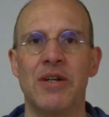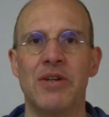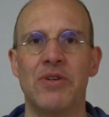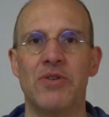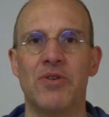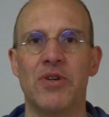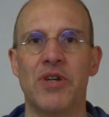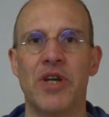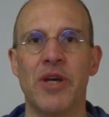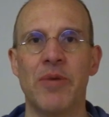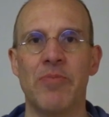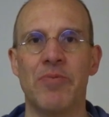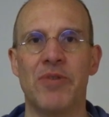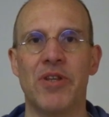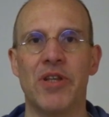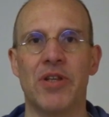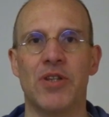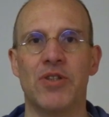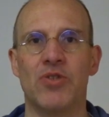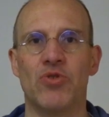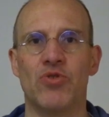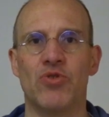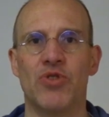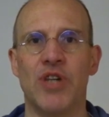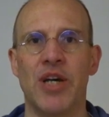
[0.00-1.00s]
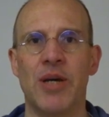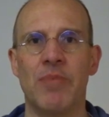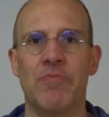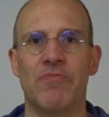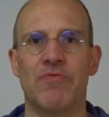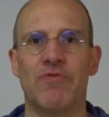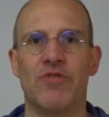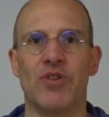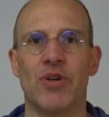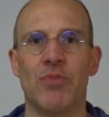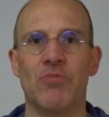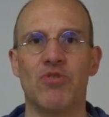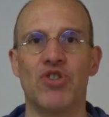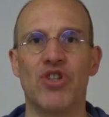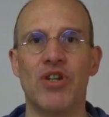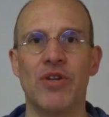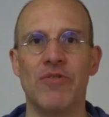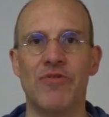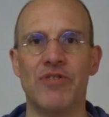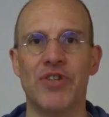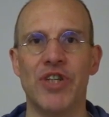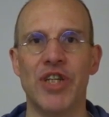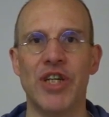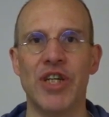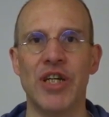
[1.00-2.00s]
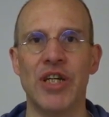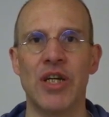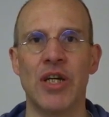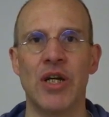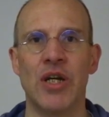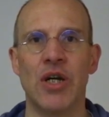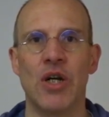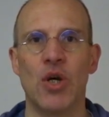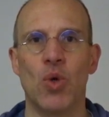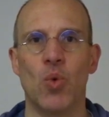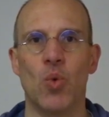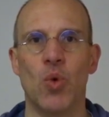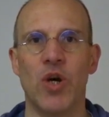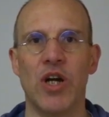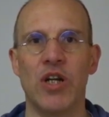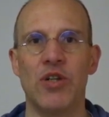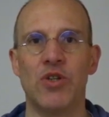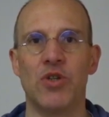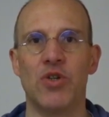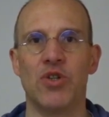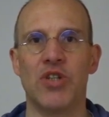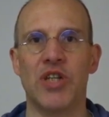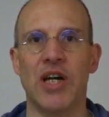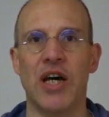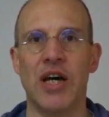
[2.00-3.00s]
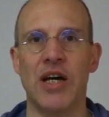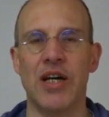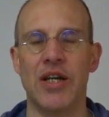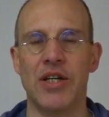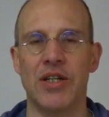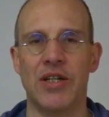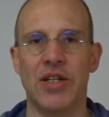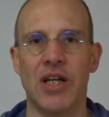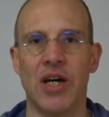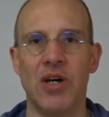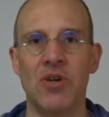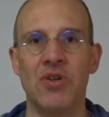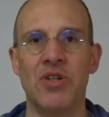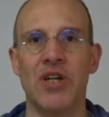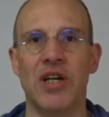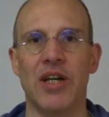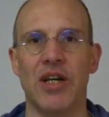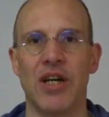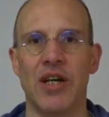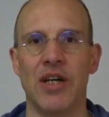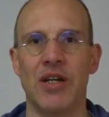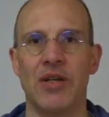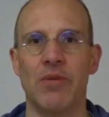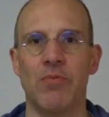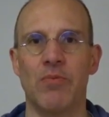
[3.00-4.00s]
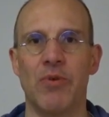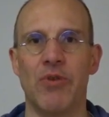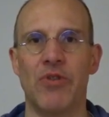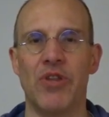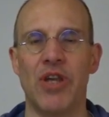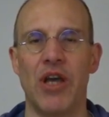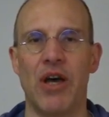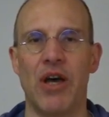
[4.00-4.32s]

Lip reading: you keep the strap from shifting while you tie it down again with the